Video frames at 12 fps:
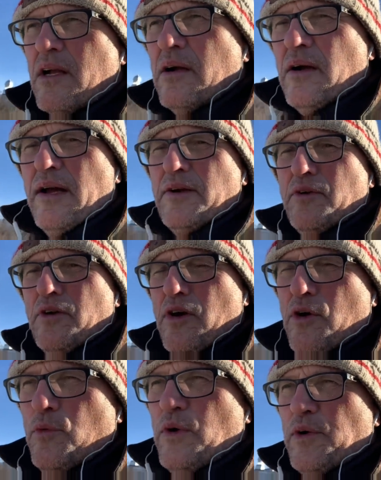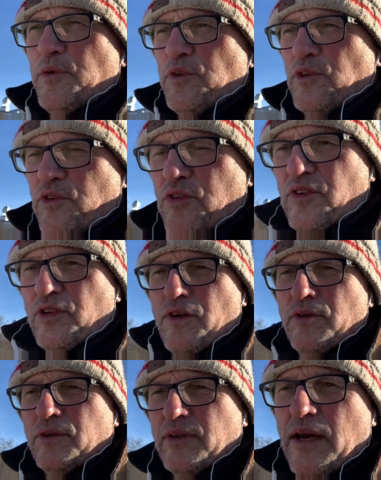I don't know, what was it,
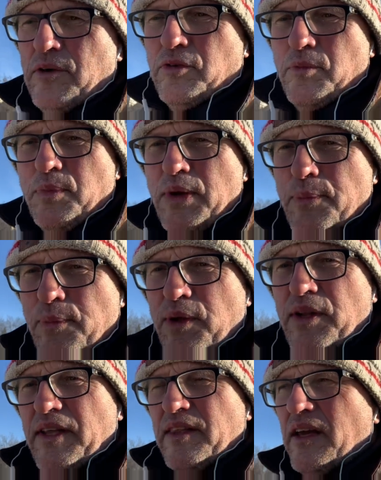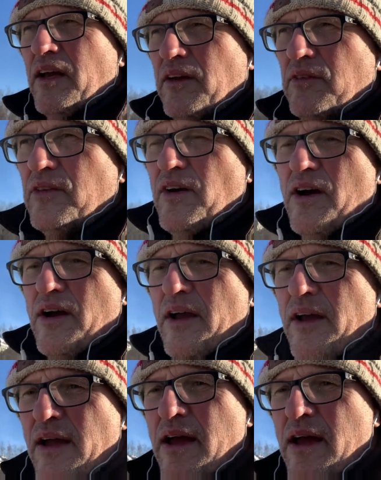600,000 people, I think I saw,